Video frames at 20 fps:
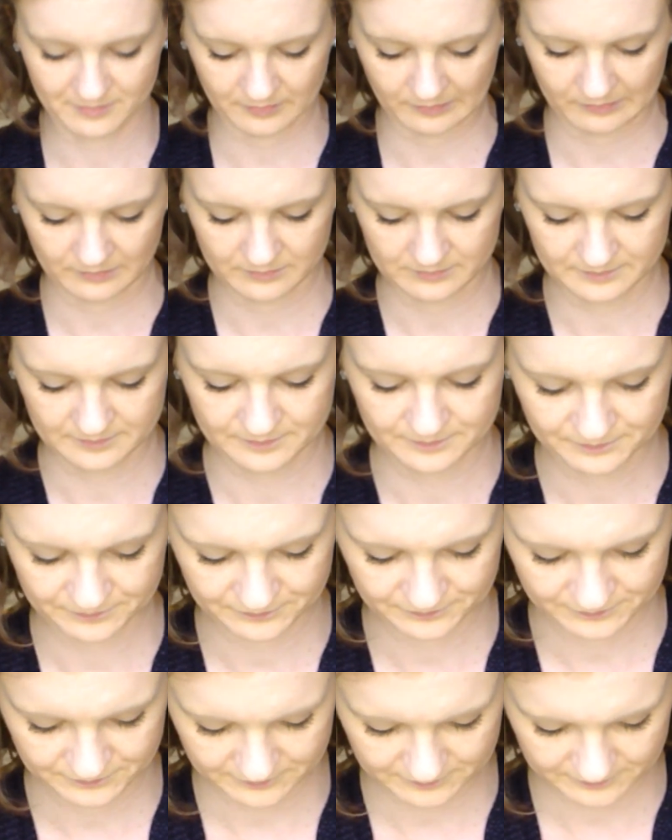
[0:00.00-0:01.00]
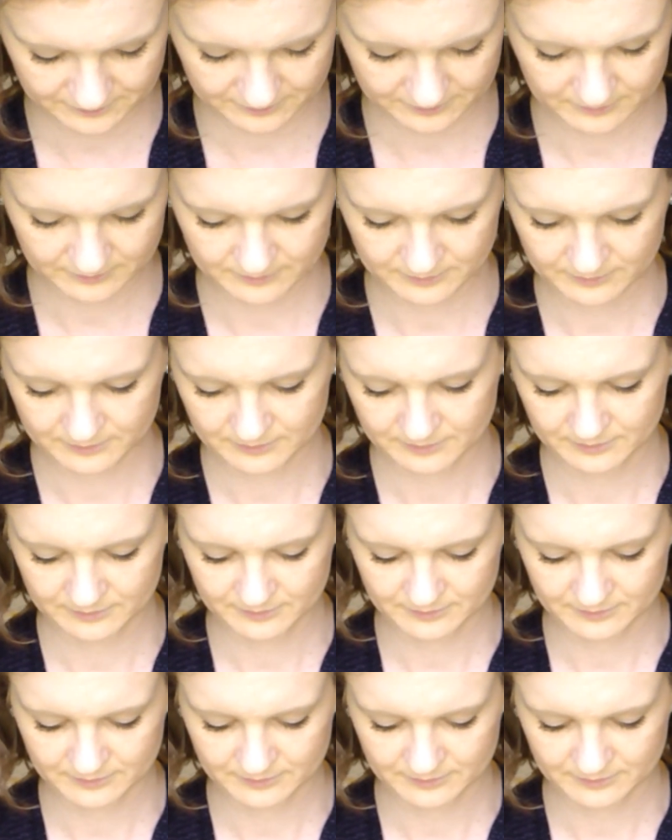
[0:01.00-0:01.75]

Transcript: Nobody speaks.